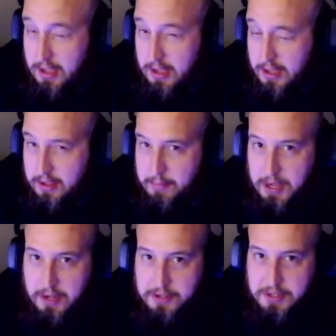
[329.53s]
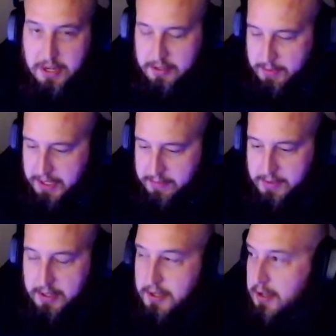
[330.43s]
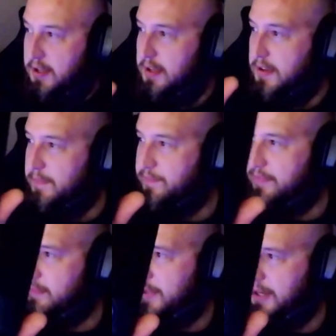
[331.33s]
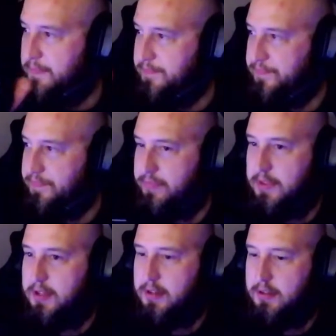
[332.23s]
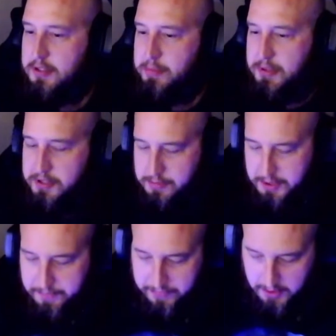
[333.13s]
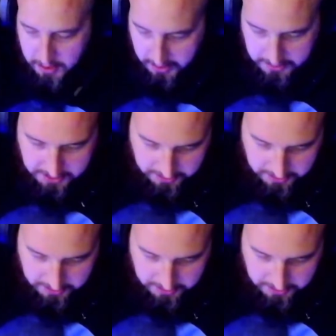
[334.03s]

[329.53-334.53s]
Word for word: I think my eye just had a spasm. But yeah, looks pretty sweet. All right, so